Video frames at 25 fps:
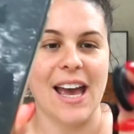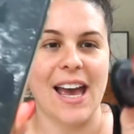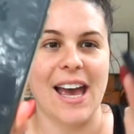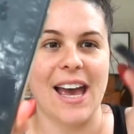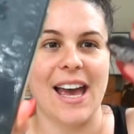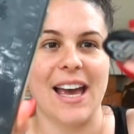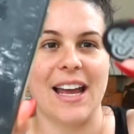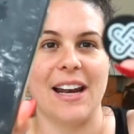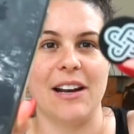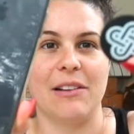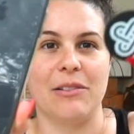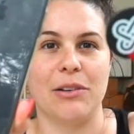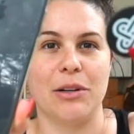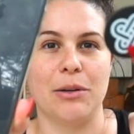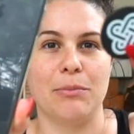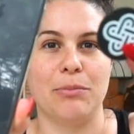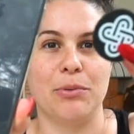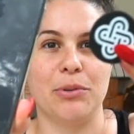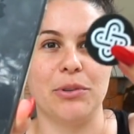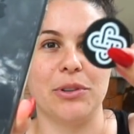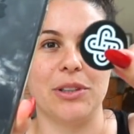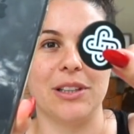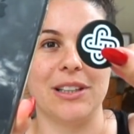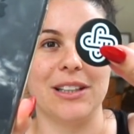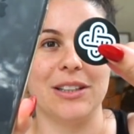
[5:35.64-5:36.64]
and I'm going to
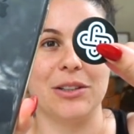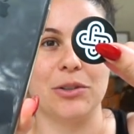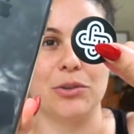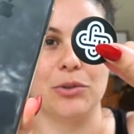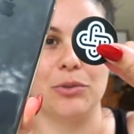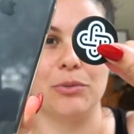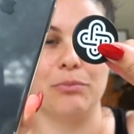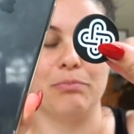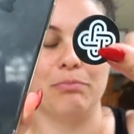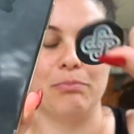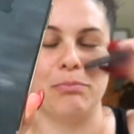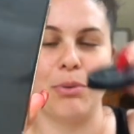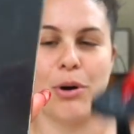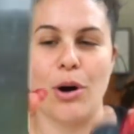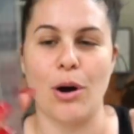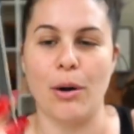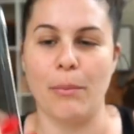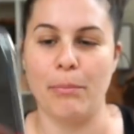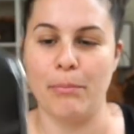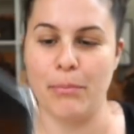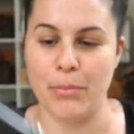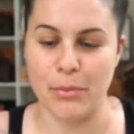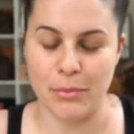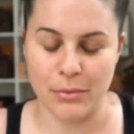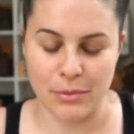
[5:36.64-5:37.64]
put the little
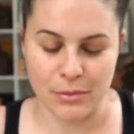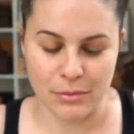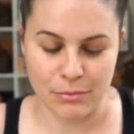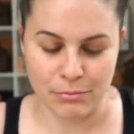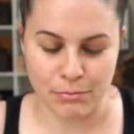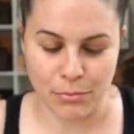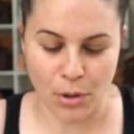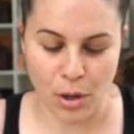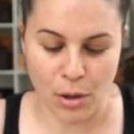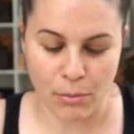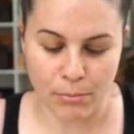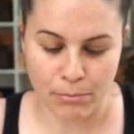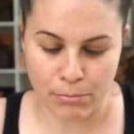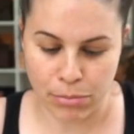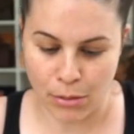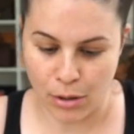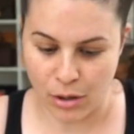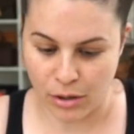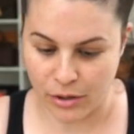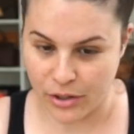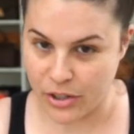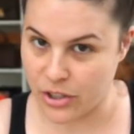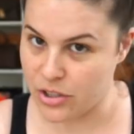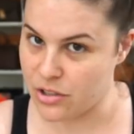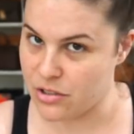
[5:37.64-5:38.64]
pop
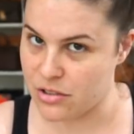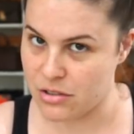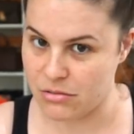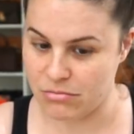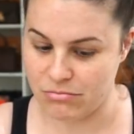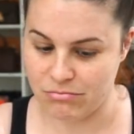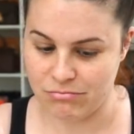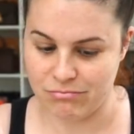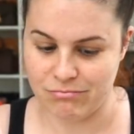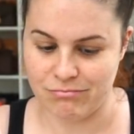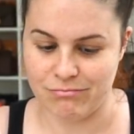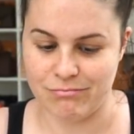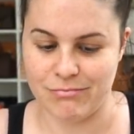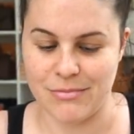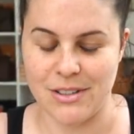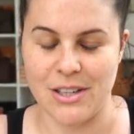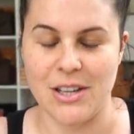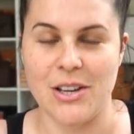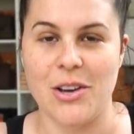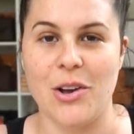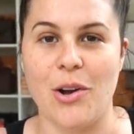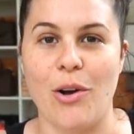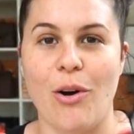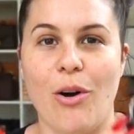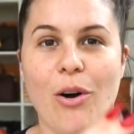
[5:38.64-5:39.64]
pocket
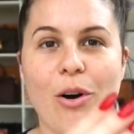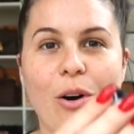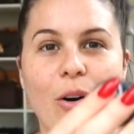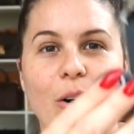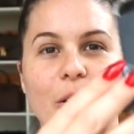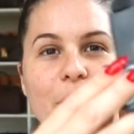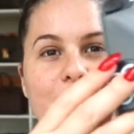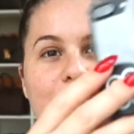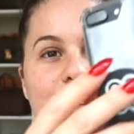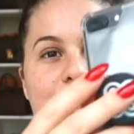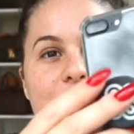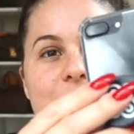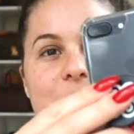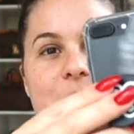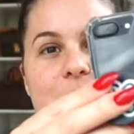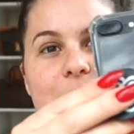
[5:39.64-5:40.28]
on.